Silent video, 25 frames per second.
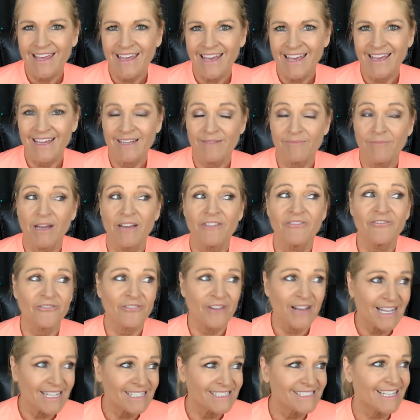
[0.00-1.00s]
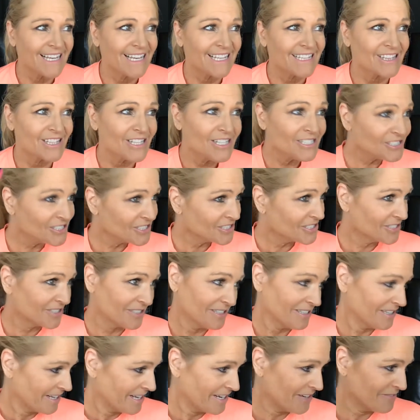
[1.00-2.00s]
And my friend at lunch
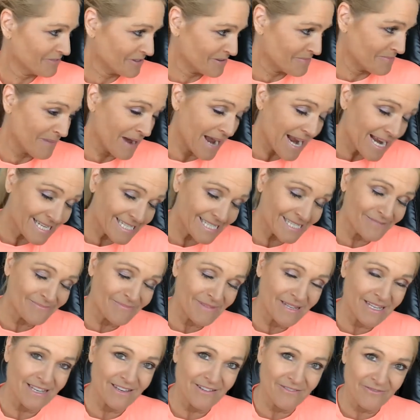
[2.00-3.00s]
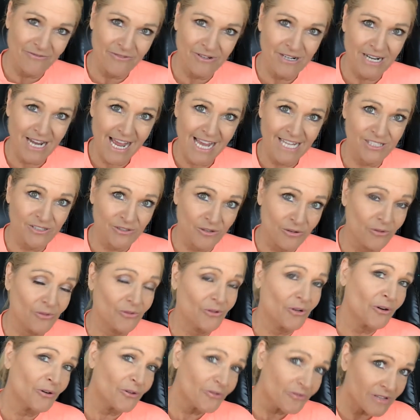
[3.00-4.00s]
today reminded me of when I told
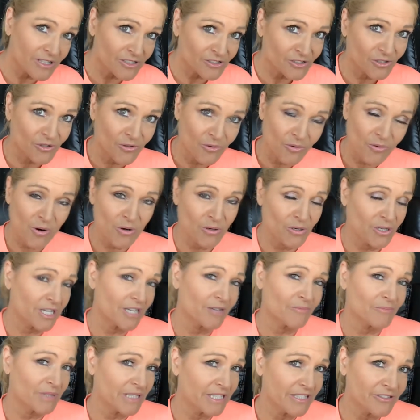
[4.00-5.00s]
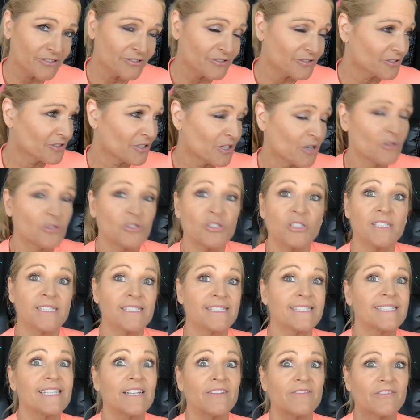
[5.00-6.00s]
her this quote a couple years ago, she
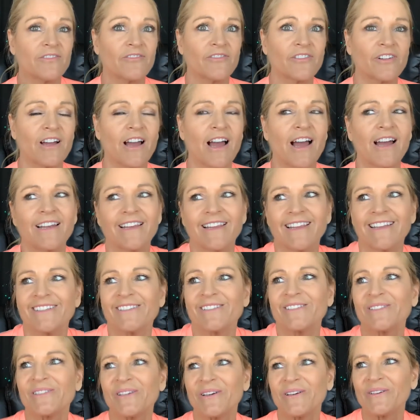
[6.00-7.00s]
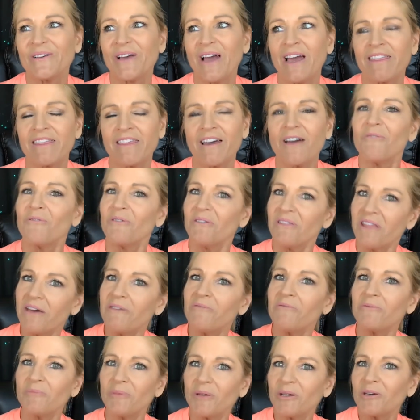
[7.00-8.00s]
has never forgotten it. So I thought, well, that
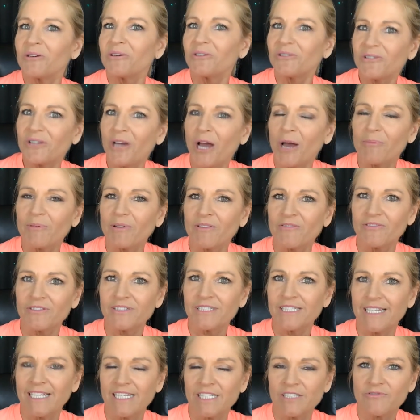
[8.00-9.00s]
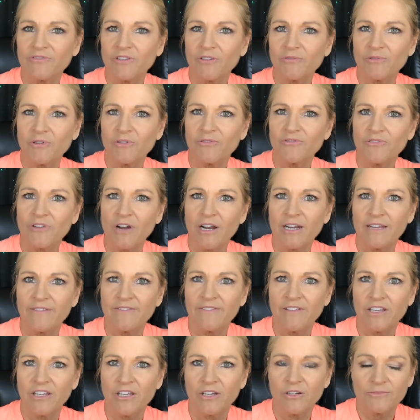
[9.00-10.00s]
would be a good topic for today's Front Row Friday
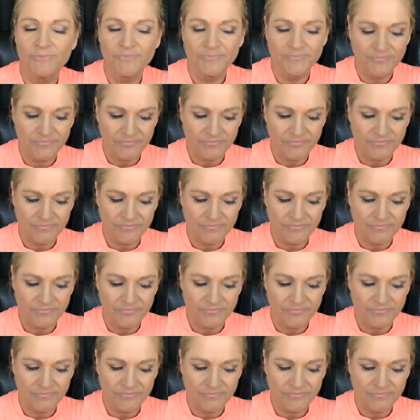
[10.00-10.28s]
video.